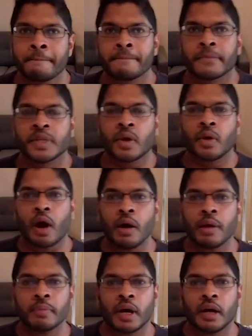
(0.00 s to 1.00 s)
So
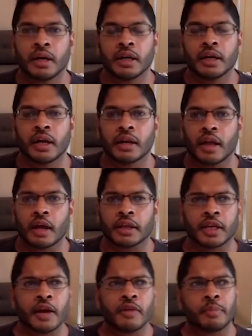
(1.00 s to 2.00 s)
I
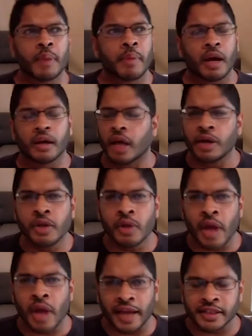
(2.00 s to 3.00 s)
can't remember. Are you
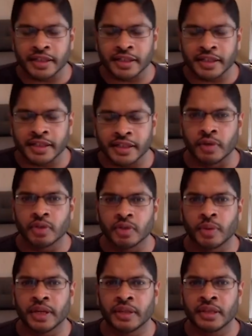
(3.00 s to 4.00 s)
active on
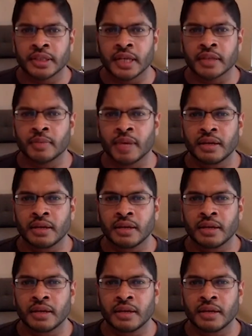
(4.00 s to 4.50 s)
Twitter these days, man?